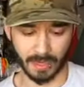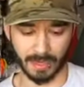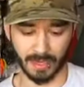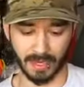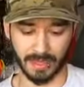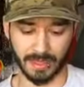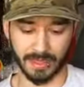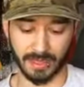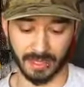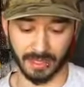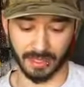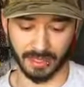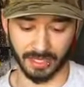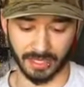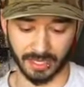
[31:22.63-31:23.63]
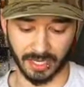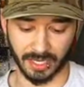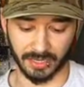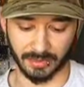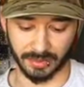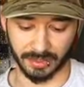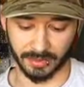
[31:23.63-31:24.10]
and I think that's
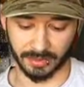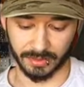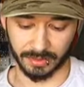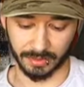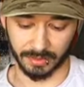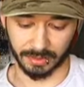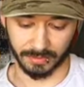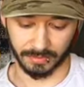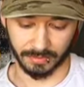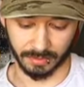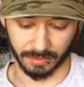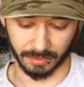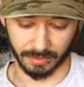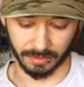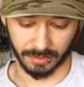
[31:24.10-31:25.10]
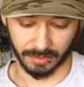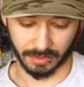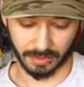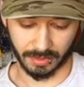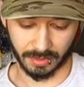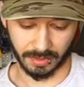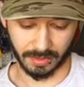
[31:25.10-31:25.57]
kind of what he was going for. But
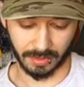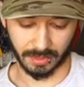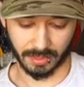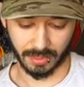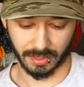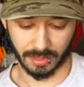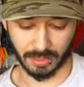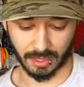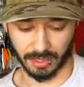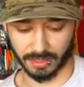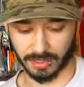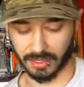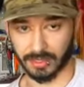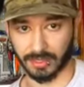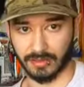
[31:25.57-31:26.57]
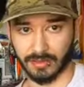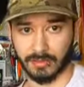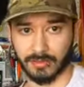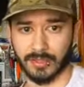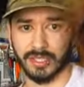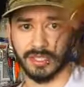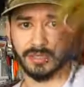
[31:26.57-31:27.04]
I thought that
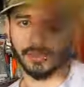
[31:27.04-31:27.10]
was pretty